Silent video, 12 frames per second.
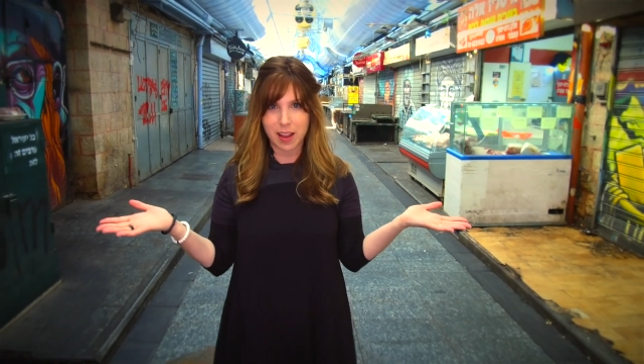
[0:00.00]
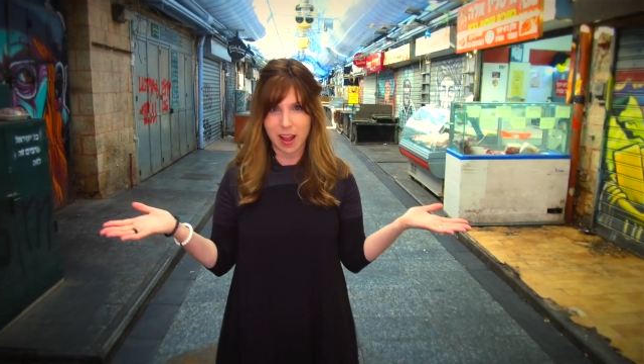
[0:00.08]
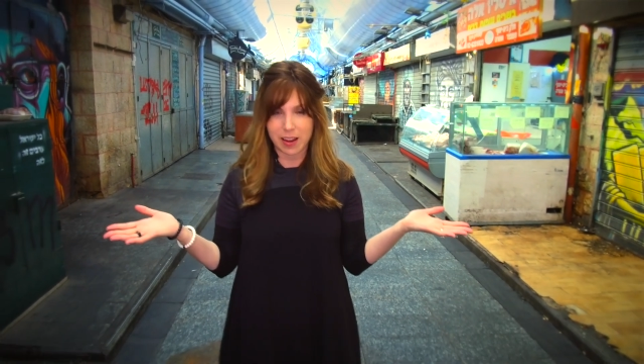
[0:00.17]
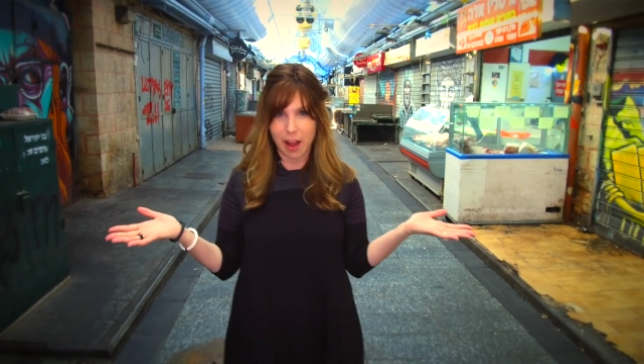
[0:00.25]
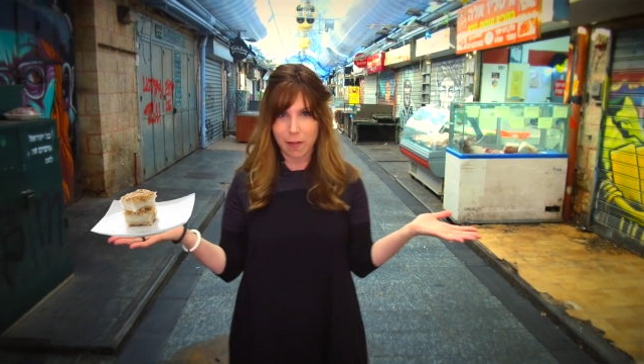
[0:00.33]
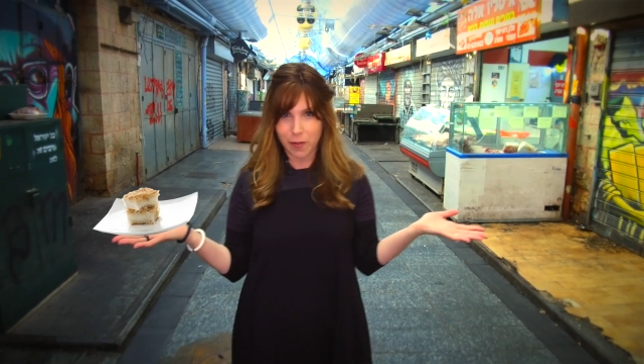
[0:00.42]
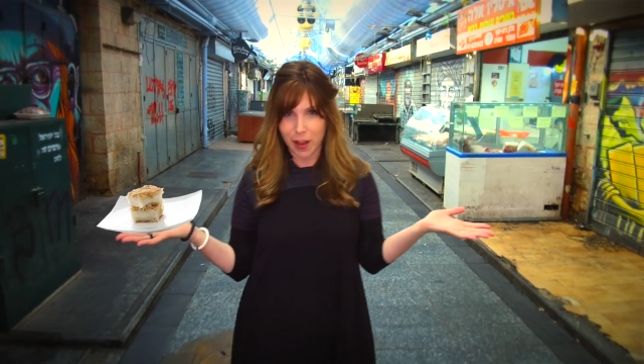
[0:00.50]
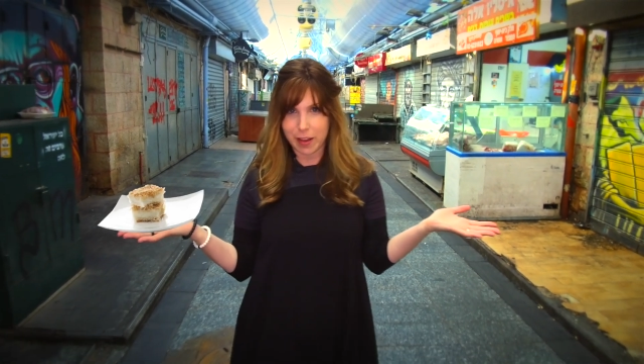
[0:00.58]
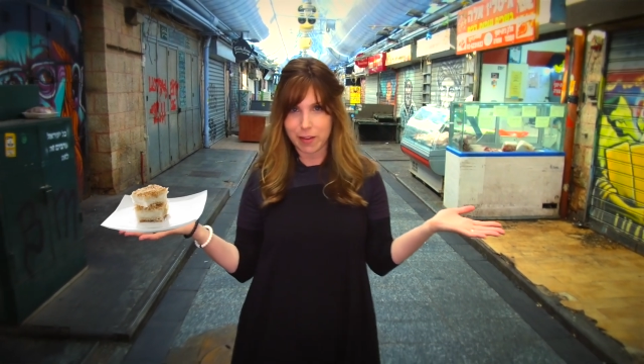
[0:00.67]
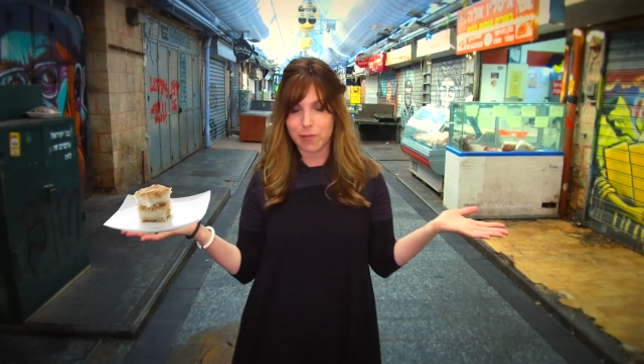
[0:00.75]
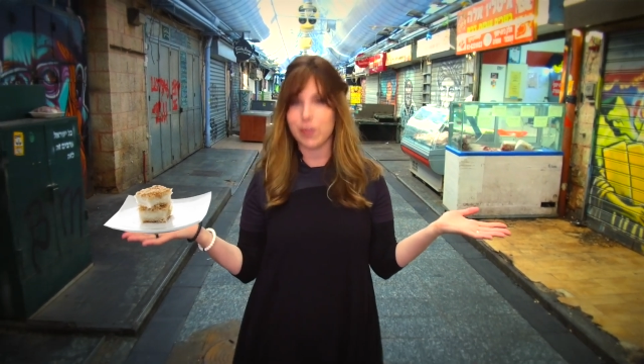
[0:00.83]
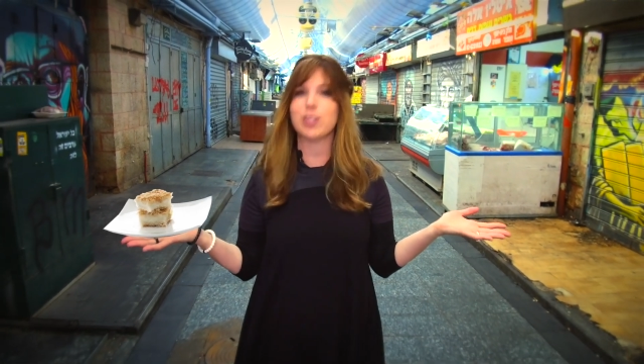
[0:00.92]

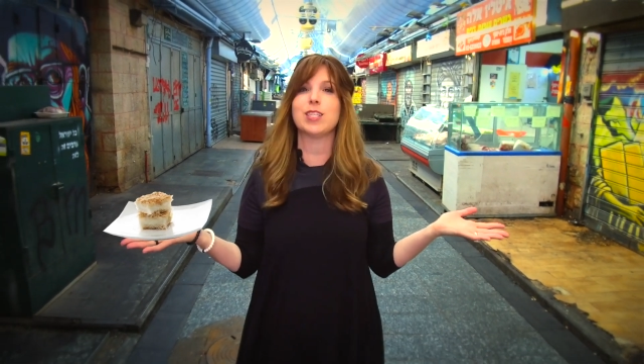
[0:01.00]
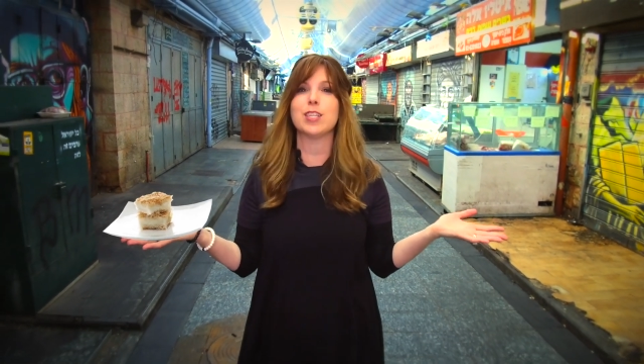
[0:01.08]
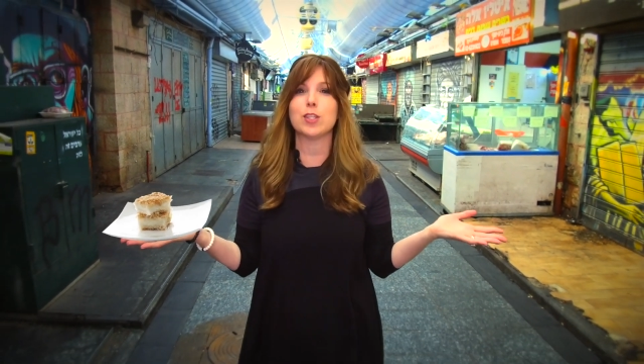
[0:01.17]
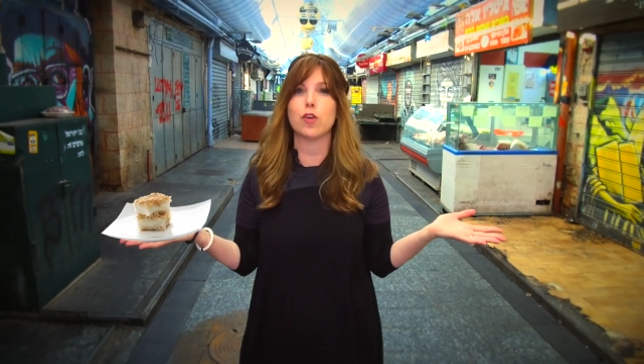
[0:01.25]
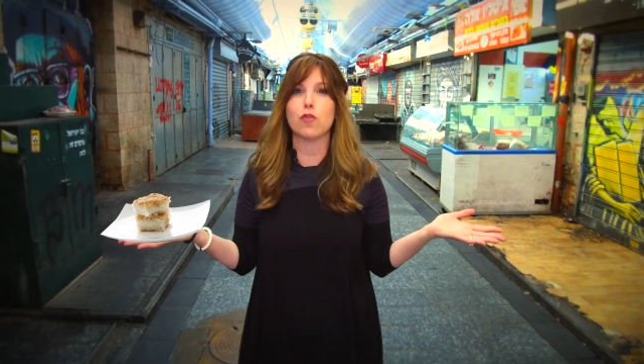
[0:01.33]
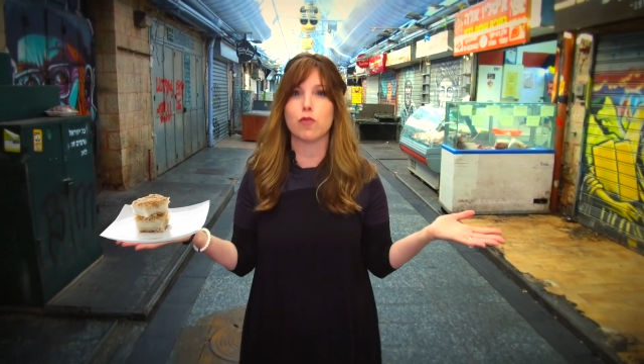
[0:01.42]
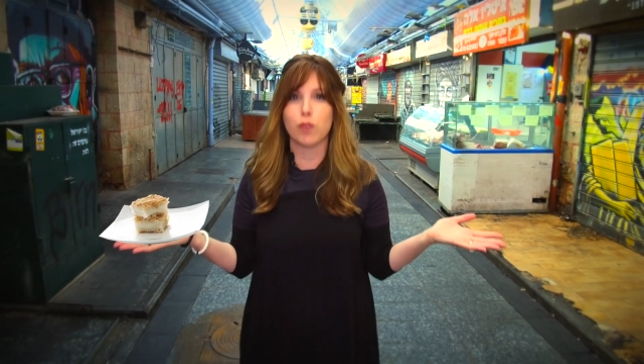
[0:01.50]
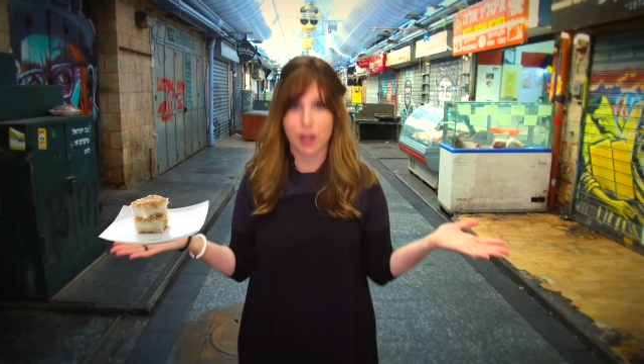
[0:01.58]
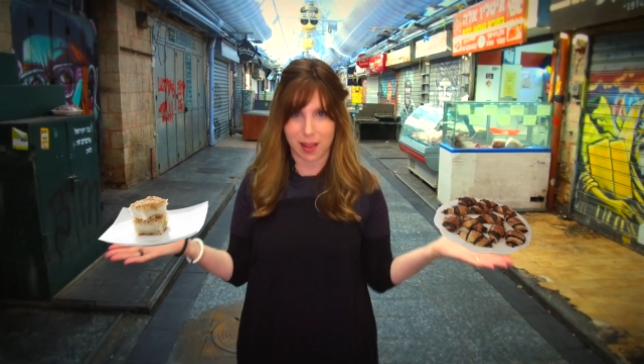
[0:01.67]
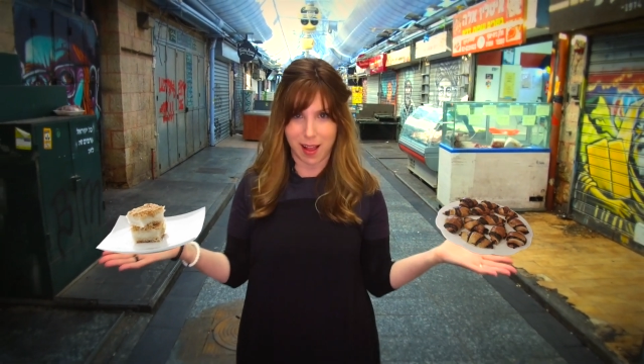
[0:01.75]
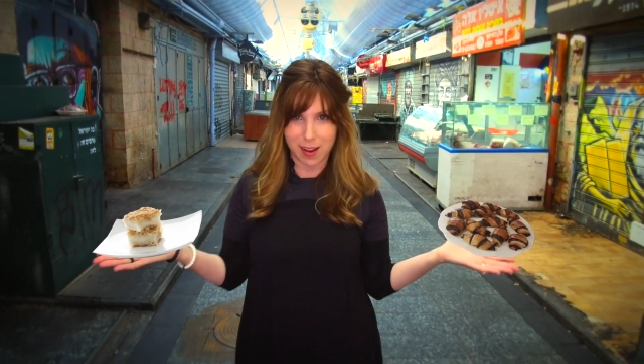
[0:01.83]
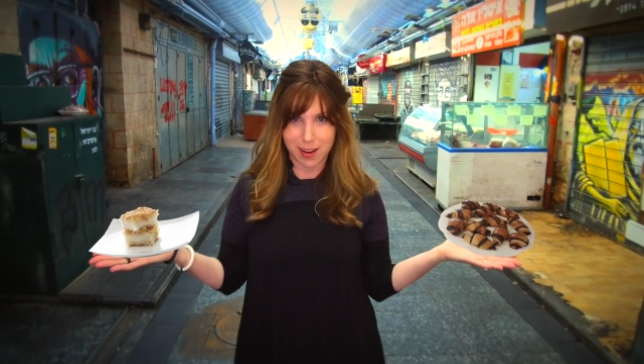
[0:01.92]
Kanafeh versus
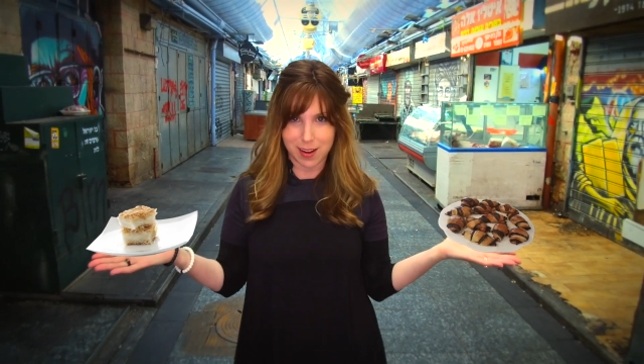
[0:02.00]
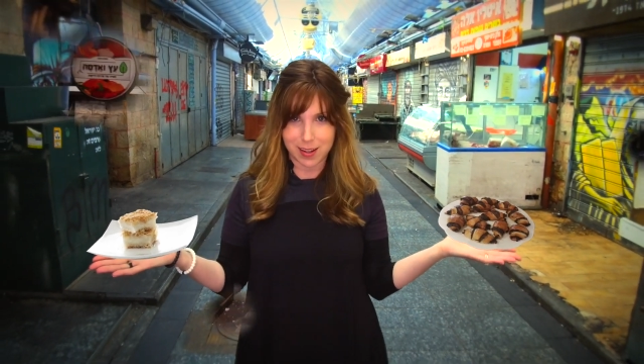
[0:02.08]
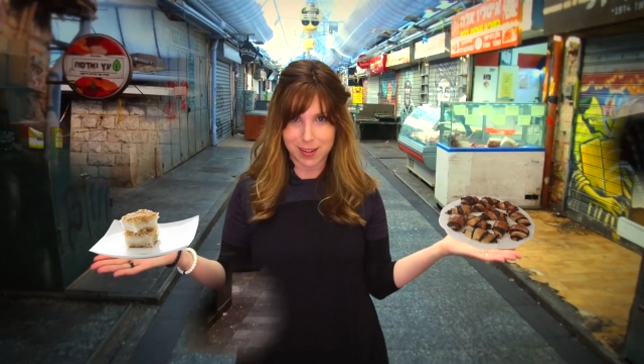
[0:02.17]
Rugelach.